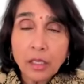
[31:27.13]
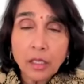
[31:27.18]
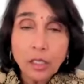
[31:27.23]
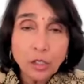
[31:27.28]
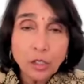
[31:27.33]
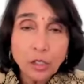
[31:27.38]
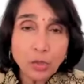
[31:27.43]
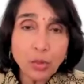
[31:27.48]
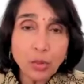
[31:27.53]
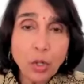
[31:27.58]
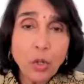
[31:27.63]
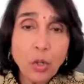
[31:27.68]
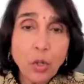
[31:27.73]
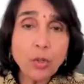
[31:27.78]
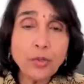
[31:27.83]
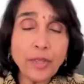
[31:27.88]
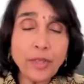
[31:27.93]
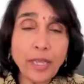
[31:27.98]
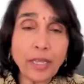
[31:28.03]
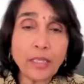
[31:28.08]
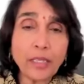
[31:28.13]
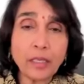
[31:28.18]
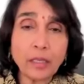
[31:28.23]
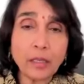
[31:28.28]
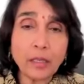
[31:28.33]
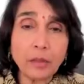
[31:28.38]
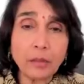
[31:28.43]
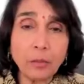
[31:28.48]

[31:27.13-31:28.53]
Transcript: control that